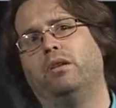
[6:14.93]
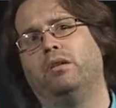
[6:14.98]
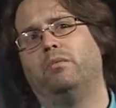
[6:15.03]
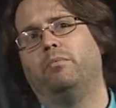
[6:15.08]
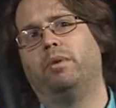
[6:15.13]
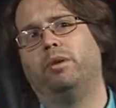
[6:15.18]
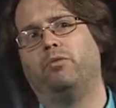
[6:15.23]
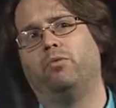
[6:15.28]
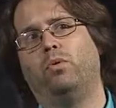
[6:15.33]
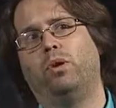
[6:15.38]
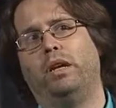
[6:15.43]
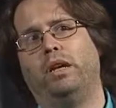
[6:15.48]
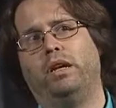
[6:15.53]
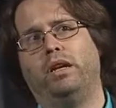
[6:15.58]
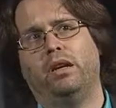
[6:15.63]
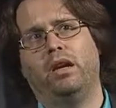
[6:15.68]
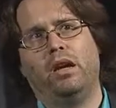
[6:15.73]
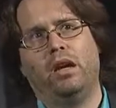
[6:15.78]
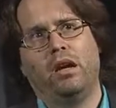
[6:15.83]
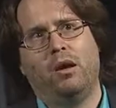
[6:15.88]
between
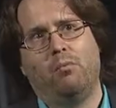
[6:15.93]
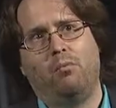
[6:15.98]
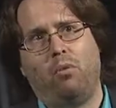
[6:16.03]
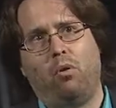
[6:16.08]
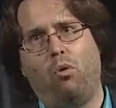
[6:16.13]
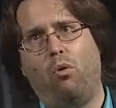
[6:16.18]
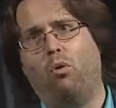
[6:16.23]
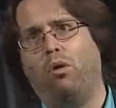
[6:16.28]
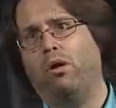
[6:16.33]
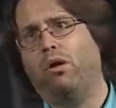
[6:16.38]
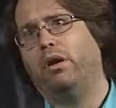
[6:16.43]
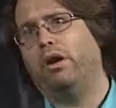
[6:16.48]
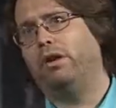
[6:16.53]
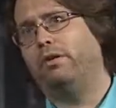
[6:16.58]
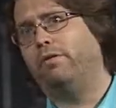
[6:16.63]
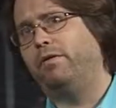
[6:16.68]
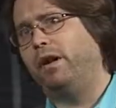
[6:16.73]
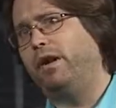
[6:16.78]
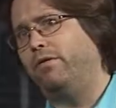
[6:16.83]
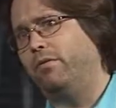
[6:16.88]
poor and
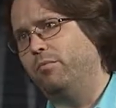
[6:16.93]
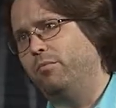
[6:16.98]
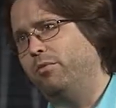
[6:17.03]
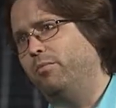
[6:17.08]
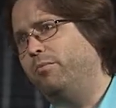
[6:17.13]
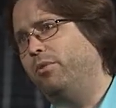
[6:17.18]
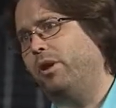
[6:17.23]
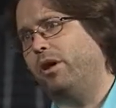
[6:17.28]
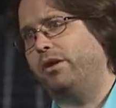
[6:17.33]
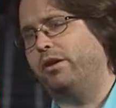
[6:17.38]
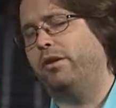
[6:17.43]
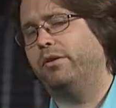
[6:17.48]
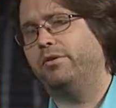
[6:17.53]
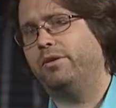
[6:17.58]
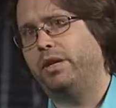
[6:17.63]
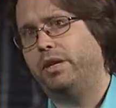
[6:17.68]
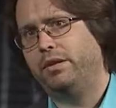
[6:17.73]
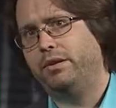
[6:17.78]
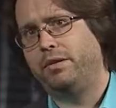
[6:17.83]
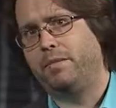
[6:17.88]
favorable
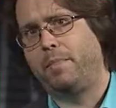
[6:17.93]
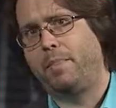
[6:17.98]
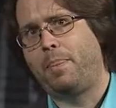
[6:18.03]
prognoses.